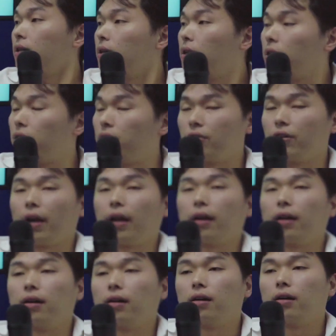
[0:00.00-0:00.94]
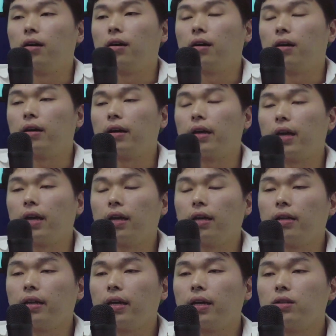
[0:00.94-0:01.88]
Yeah. Yep. Right. Uh,
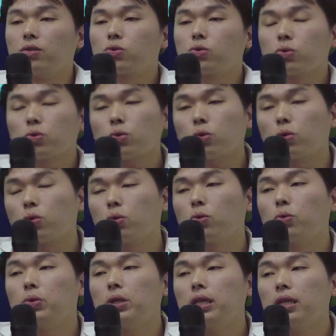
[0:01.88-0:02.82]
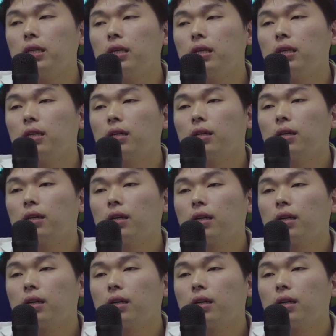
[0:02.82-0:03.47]
and and so we